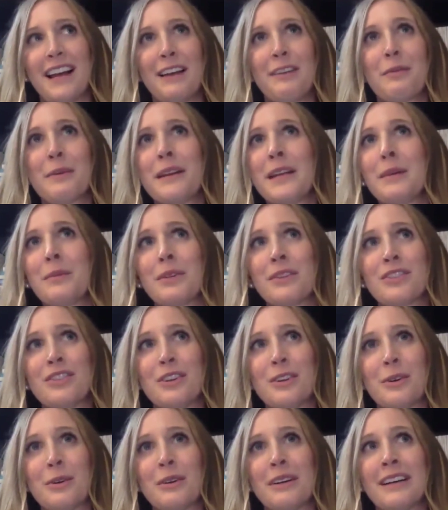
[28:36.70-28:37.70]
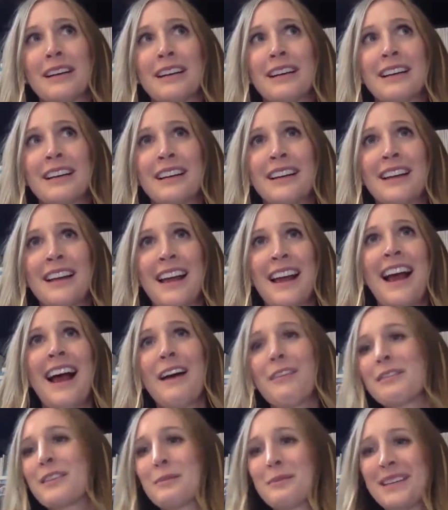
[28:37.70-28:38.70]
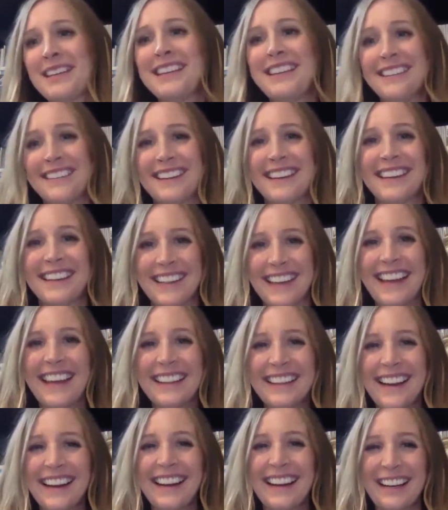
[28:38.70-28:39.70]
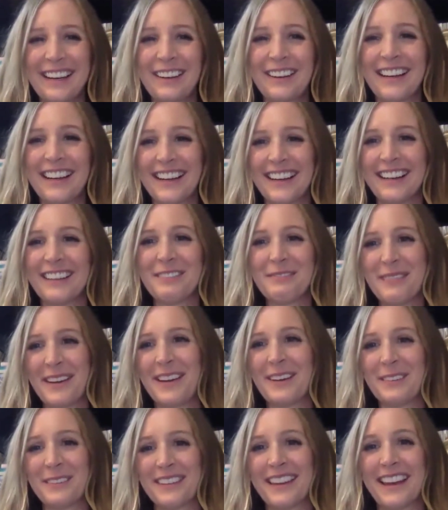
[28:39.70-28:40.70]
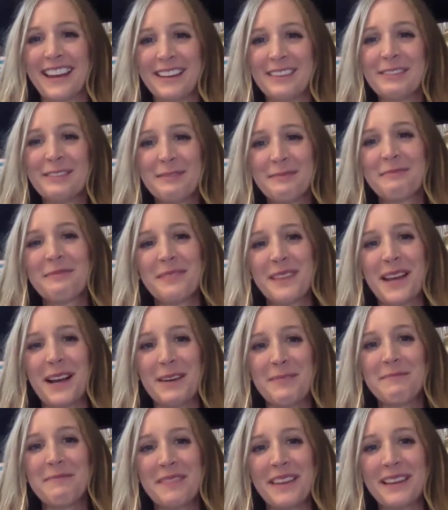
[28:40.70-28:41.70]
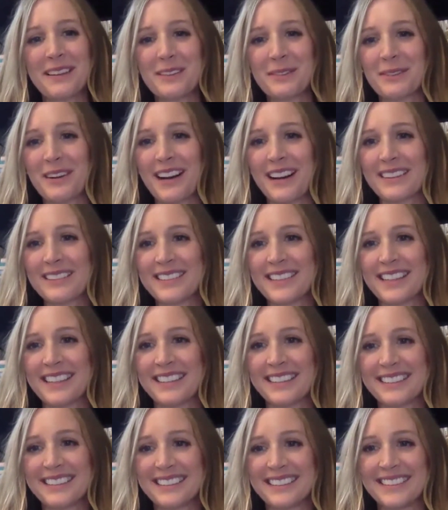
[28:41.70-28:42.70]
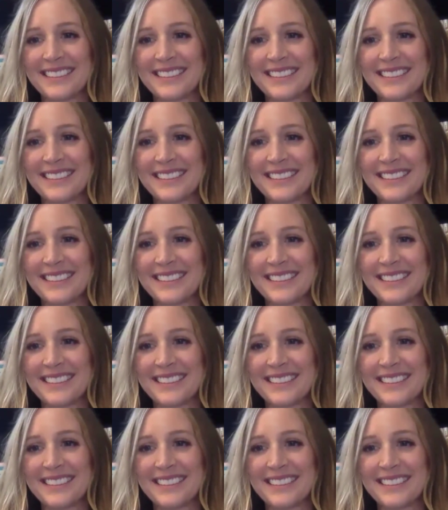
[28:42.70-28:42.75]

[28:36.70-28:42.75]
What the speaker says: been able to have some healing in that area of my own life. Yeah. Thanks for asking.